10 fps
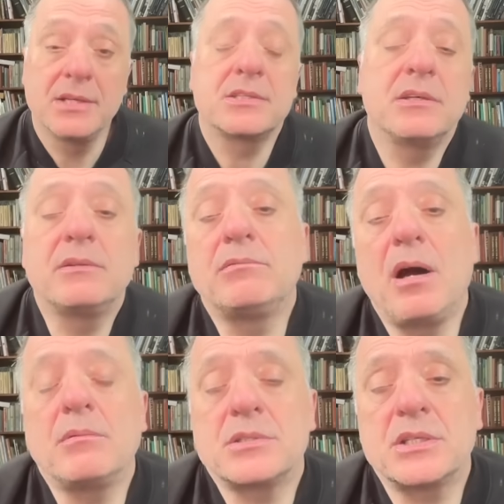So the
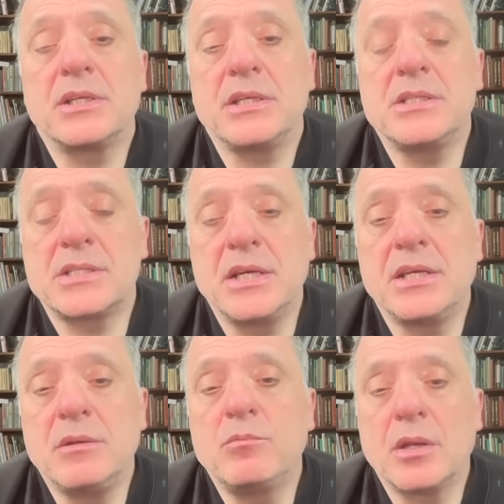rupture is
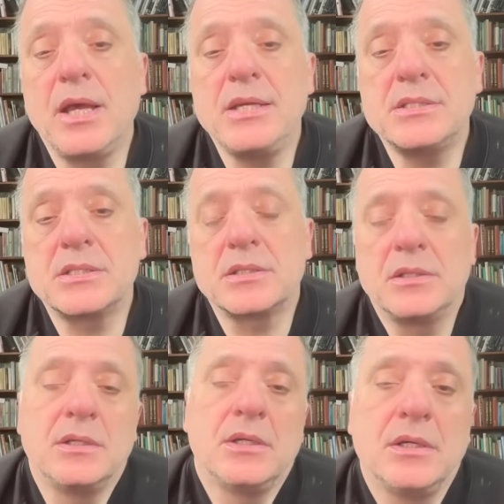taking place.
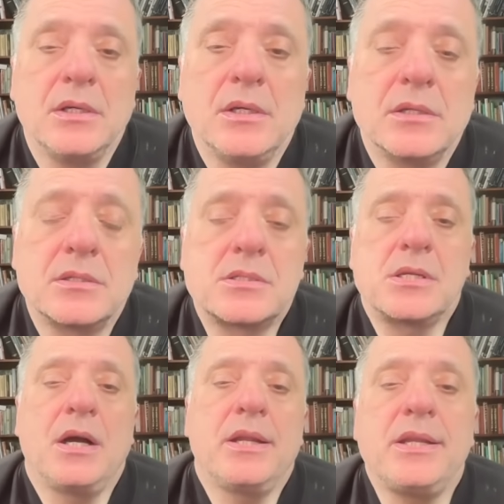The
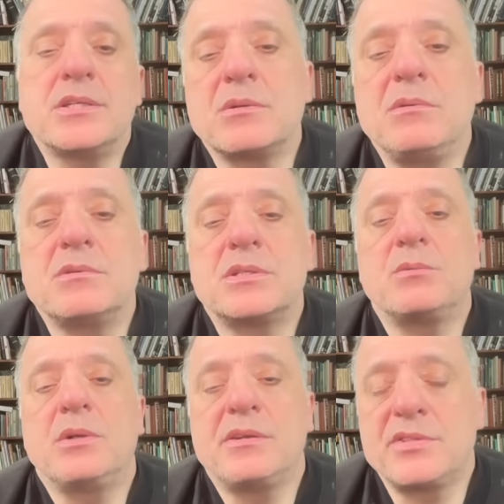Chinese also
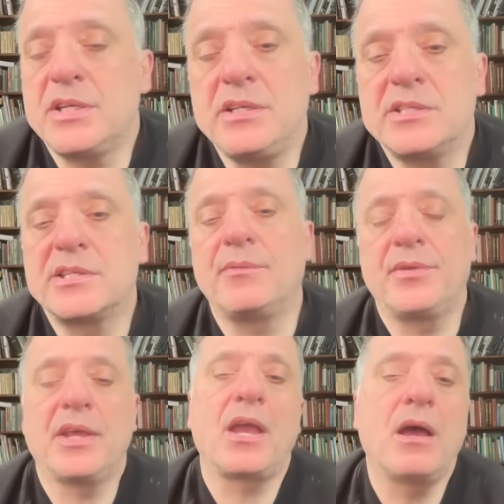will have seen
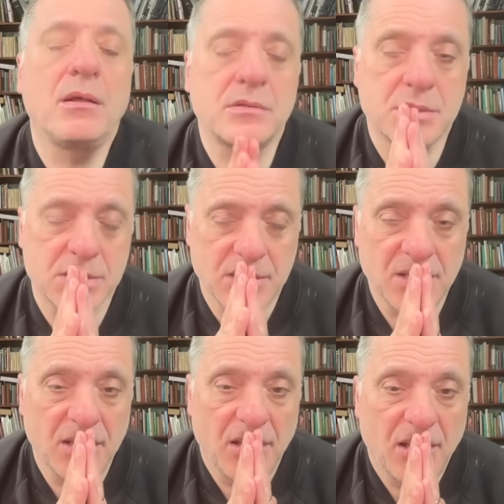something else.
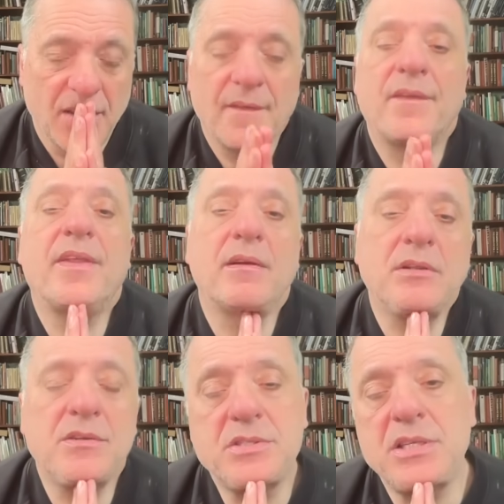They
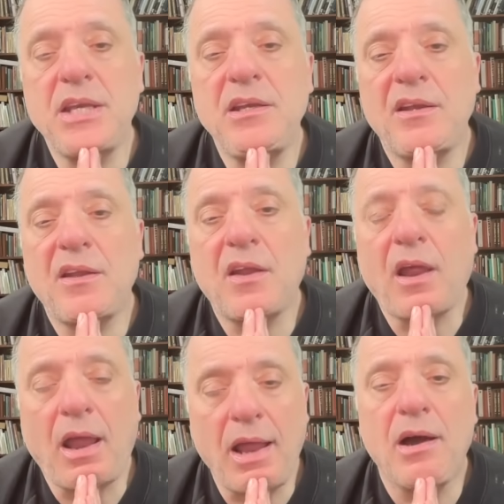will have seen
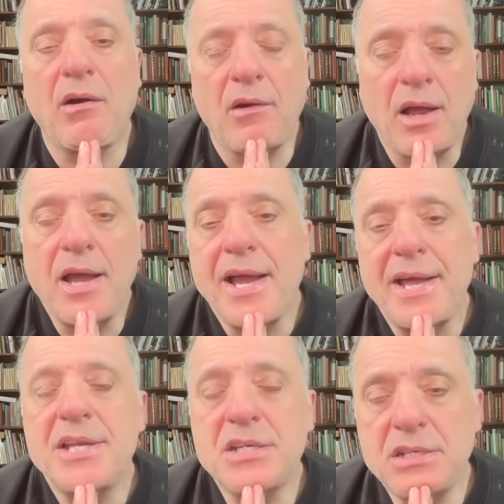how
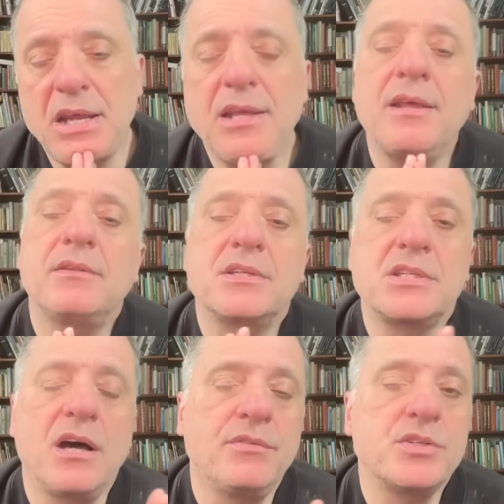taking the
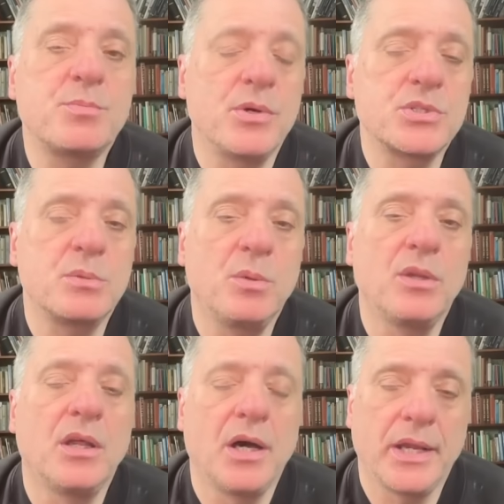toughest possible
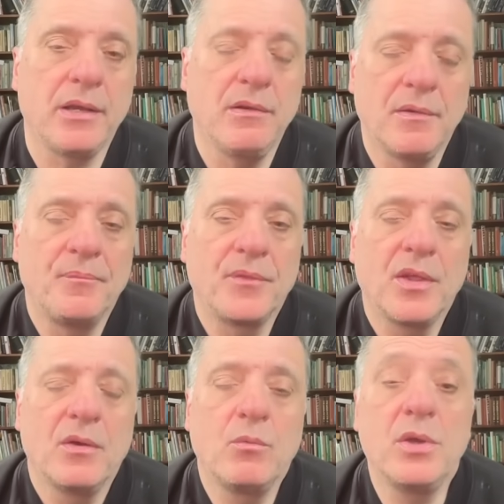line
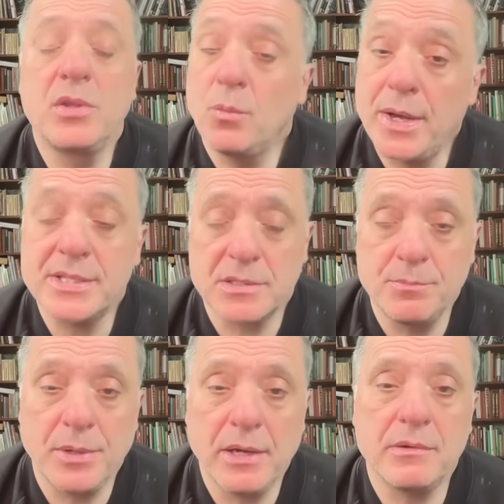with the Western
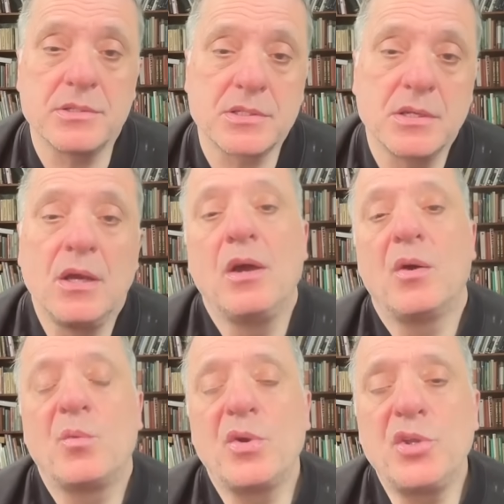powers,
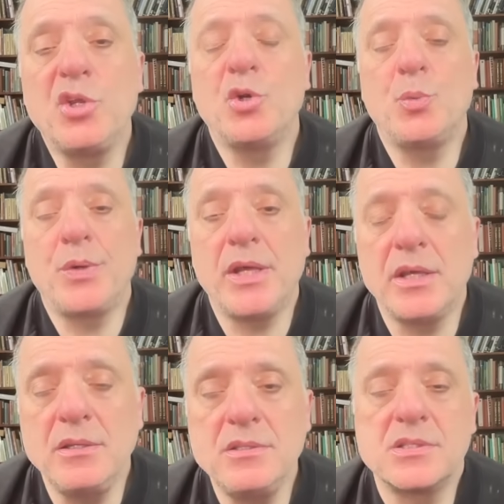with the
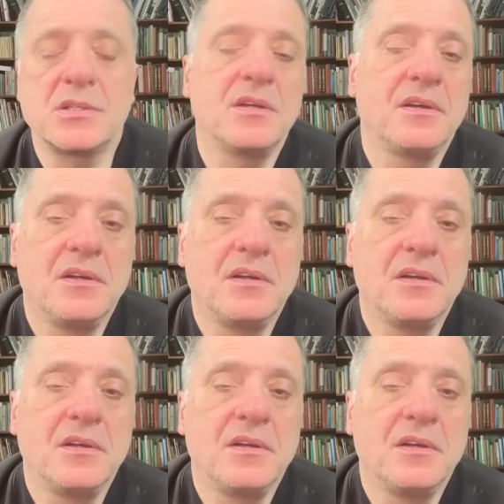Europeans,